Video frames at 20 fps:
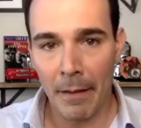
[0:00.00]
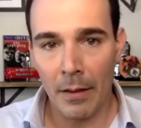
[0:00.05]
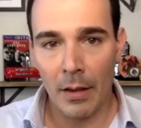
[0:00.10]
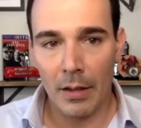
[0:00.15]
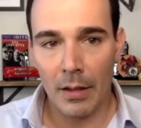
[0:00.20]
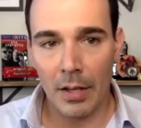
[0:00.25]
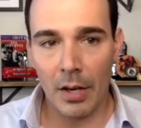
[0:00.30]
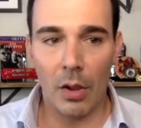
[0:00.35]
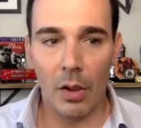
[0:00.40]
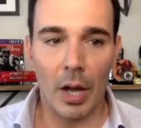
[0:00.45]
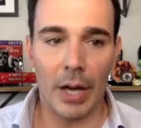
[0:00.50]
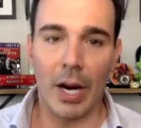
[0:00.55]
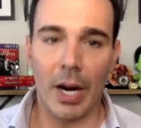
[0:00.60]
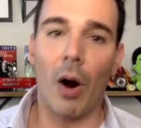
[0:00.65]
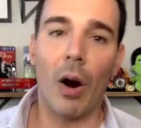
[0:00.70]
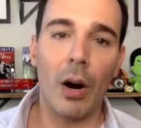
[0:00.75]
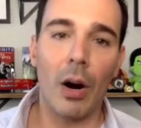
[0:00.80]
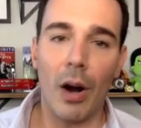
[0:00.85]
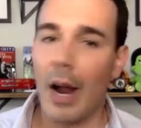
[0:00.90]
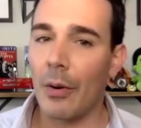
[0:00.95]
you know, like
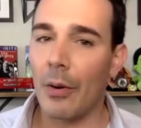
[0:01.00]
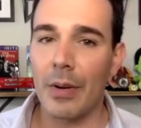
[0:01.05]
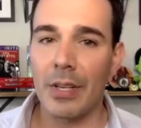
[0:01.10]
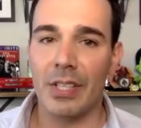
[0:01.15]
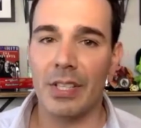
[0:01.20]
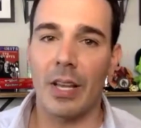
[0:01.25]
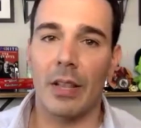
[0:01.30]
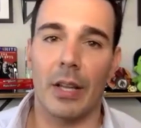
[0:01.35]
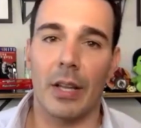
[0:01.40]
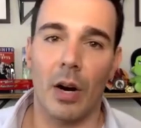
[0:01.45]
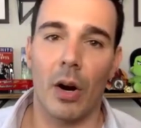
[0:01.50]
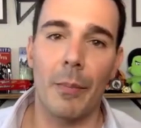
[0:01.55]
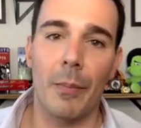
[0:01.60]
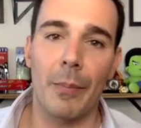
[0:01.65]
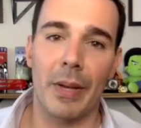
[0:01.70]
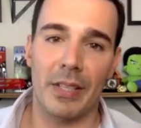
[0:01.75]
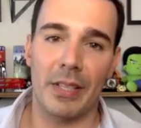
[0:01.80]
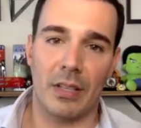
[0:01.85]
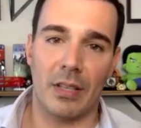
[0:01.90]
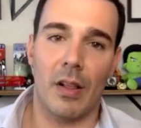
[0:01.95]
I always say, like, our
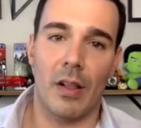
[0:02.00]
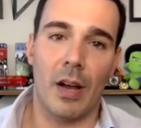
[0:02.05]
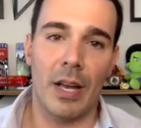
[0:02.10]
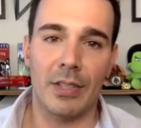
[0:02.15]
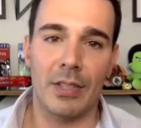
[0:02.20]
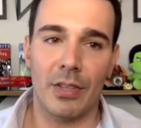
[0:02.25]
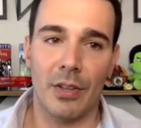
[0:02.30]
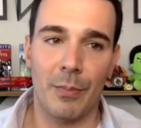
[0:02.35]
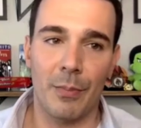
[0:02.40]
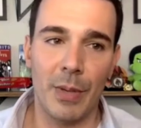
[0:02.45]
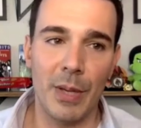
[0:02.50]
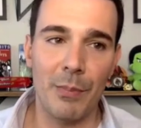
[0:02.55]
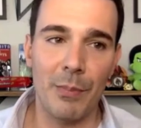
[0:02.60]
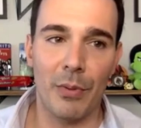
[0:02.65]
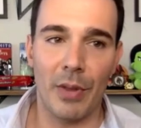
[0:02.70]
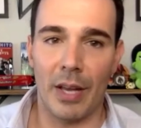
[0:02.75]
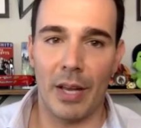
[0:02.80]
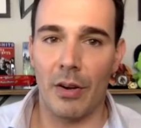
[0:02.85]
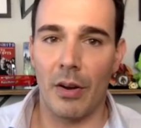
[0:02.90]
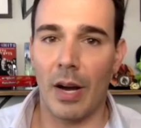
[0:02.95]
best clients are the
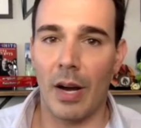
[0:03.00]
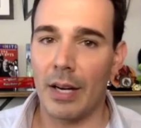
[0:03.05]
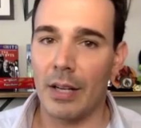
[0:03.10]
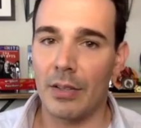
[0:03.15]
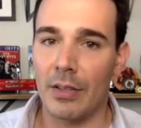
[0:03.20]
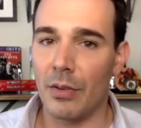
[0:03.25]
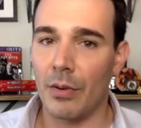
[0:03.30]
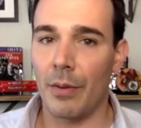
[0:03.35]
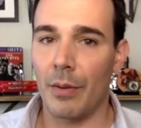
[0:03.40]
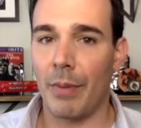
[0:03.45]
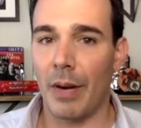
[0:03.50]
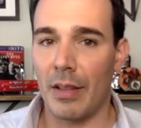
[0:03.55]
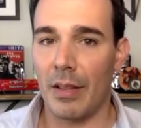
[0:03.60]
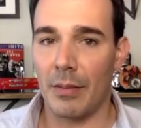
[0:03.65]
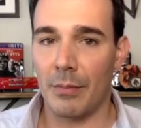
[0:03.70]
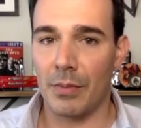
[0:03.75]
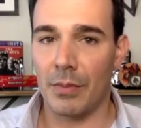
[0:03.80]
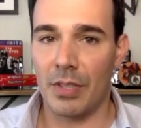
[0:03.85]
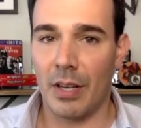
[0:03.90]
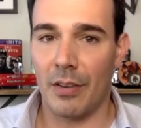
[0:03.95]
people that know how to do it by
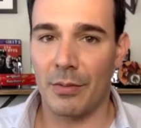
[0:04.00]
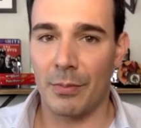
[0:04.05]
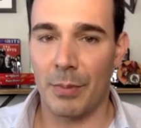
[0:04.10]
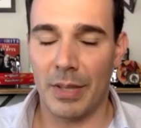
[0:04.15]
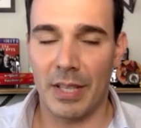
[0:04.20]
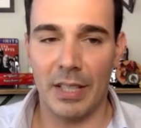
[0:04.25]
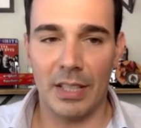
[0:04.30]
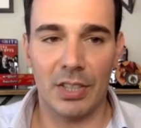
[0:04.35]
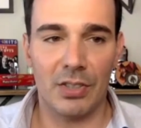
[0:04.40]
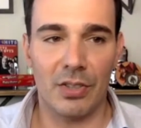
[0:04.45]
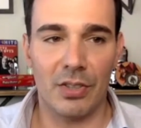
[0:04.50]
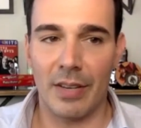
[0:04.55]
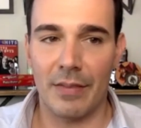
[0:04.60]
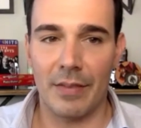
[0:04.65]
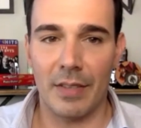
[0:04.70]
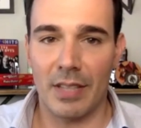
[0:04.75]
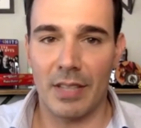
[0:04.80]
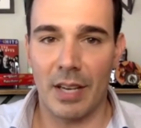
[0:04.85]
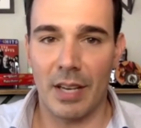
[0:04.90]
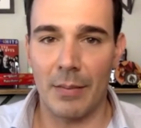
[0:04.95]
themselves, but they just don't
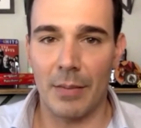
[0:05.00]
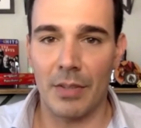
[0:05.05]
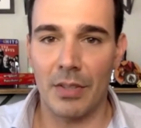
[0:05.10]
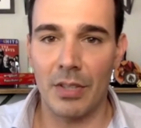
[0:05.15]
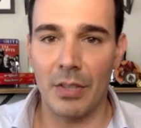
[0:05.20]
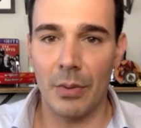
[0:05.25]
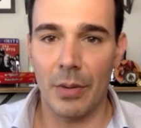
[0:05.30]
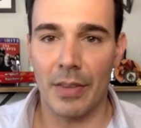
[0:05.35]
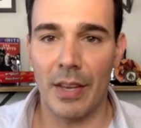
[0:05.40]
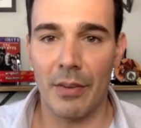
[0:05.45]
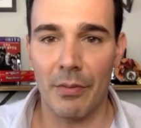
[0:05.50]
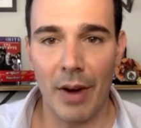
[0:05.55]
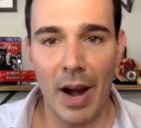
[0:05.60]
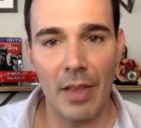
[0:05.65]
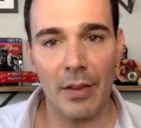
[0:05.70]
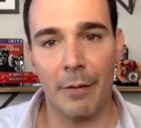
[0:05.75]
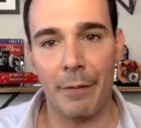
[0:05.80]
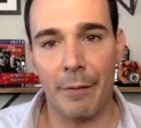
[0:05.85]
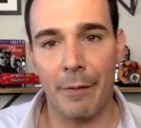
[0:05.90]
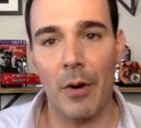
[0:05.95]
have the time to do it. They'd
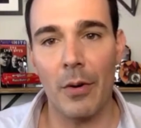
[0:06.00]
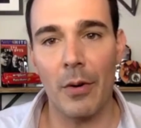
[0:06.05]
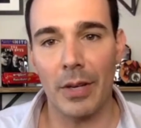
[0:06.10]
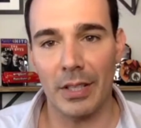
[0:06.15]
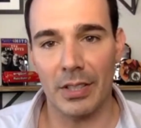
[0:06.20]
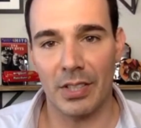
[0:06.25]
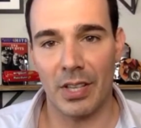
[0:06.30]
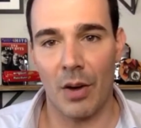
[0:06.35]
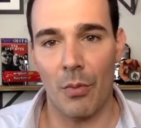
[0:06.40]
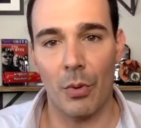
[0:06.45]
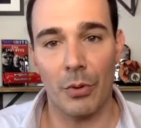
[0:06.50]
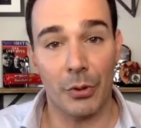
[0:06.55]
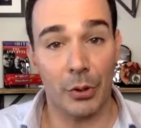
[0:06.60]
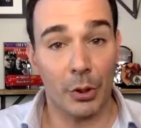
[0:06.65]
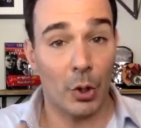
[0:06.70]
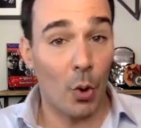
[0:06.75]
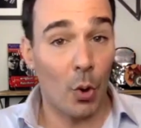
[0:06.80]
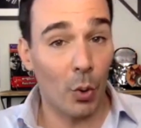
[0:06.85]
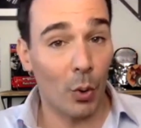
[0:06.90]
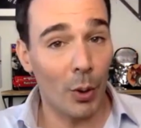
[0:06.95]
rather focus on what their
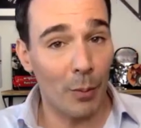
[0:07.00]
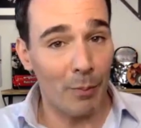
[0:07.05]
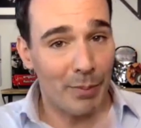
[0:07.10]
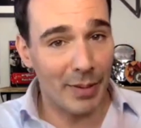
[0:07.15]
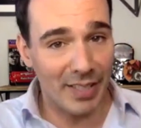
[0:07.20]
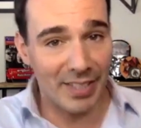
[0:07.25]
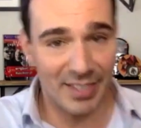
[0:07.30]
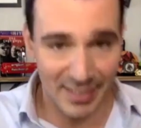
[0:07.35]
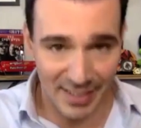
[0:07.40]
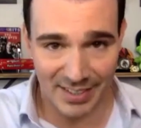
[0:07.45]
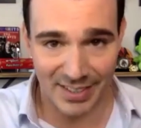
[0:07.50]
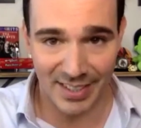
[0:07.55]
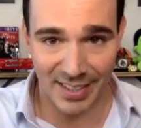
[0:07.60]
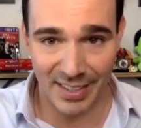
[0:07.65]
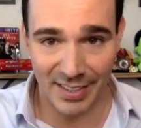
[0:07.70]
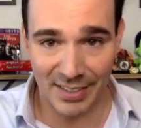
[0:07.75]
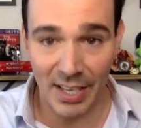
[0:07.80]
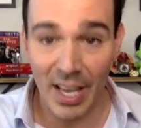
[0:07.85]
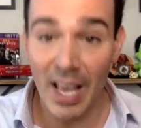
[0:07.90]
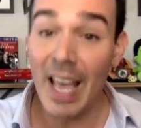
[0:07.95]
core business
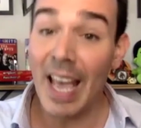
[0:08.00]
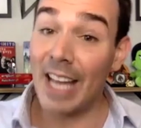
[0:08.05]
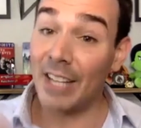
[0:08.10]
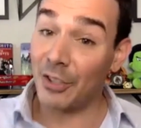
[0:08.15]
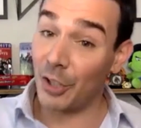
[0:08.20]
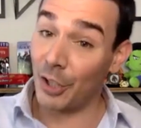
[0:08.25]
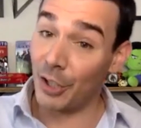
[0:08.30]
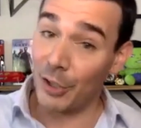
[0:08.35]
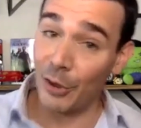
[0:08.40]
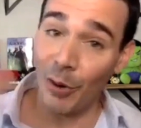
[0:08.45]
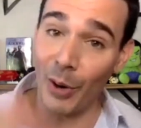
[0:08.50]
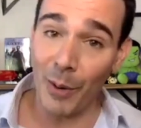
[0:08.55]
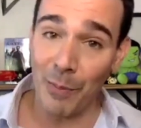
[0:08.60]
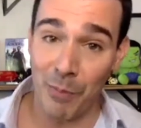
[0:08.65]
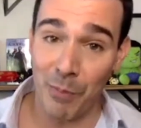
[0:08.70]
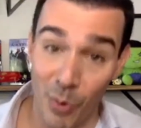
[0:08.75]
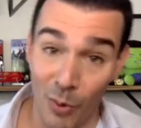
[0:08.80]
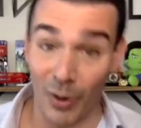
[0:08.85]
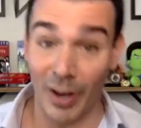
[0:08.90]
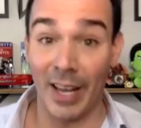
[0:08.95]
is. And to your
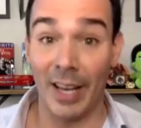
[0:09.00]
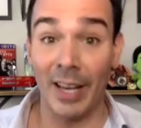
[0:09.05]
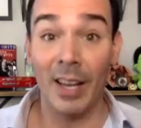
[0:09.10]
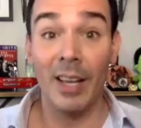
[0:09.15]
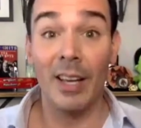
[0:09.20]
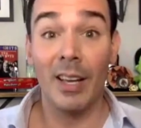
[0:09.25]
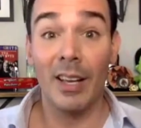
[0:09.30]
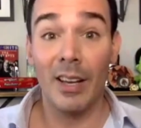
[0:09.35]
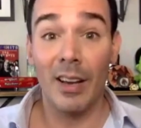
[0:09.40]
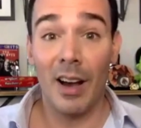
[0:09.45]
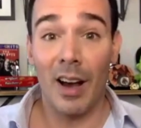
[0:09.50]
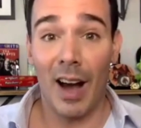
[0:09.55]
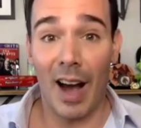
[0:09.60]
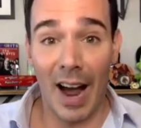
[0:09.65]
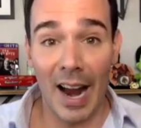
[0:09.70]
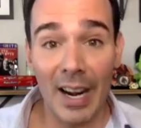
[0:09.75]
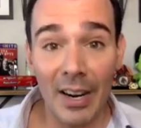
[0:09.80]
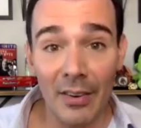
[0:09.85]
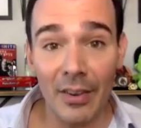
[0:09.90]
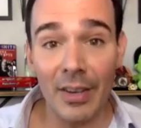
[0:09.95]
point,
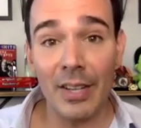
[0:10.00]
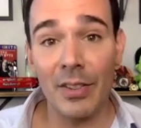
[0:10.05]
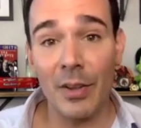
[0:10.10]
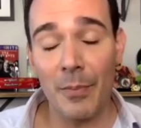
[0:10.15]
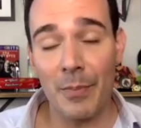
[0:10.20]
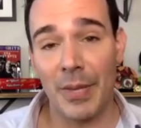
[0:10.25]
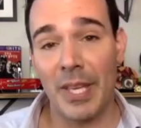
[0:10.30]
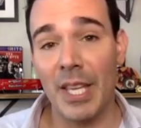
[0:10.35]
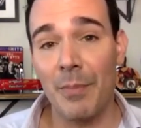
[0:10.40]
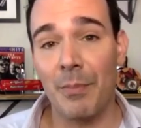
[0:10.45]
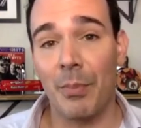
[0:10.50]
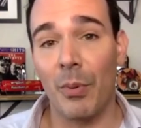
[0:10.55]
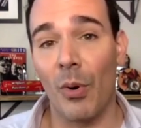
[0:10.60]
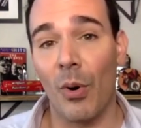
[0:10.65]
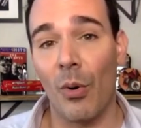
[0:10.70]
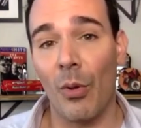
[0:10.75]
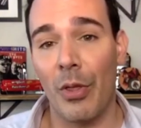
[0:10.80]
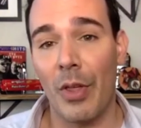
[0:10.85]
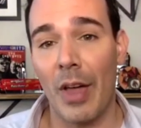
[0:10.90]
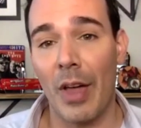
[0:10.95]
hiring the
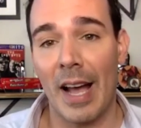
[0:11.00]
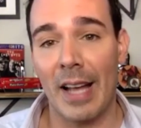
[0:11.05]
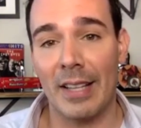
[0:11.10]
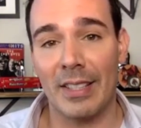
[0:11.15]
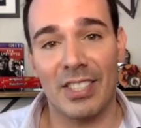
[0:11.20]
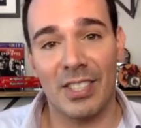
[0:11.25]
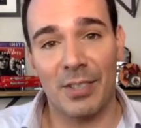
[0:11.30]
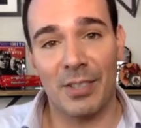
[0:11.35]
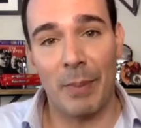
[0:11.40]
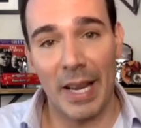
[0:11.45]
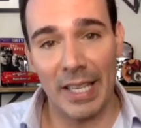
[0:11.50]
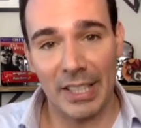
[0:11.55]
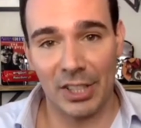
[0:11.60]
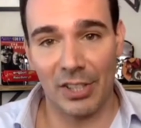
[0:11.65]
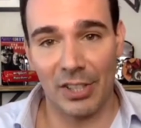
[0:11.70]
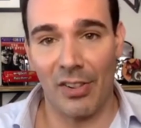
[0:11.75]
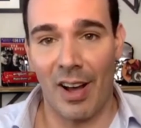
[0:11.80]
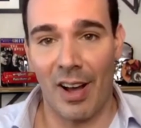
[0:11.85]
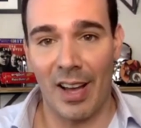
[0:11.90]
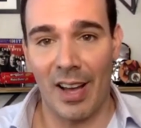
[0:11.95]
people that
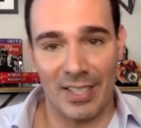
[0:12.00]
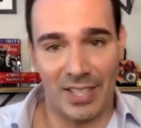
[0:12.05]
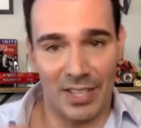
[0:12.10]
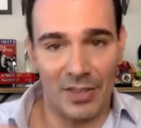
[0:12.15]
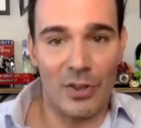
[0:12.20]
specialize in